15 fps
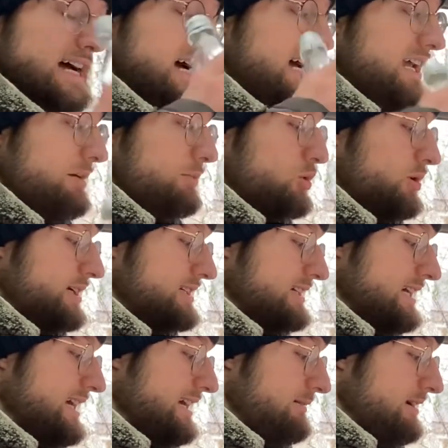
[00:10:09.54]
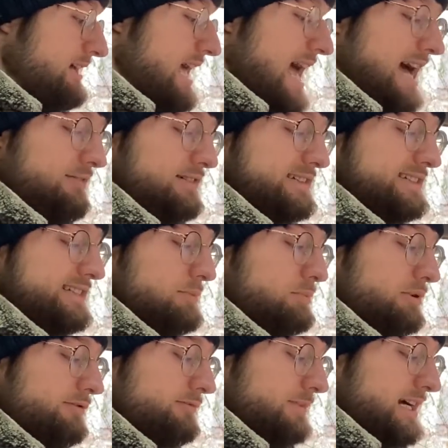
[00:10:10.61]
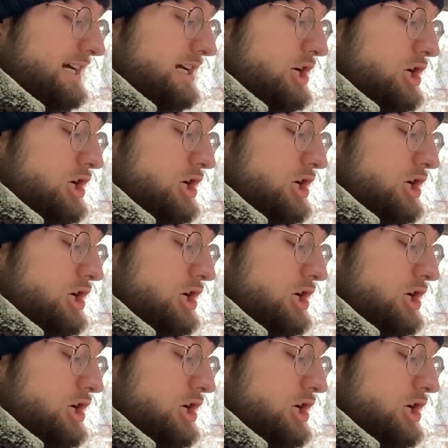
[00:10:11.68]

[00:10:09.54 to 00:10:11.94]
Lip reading: I am going to have a sip of my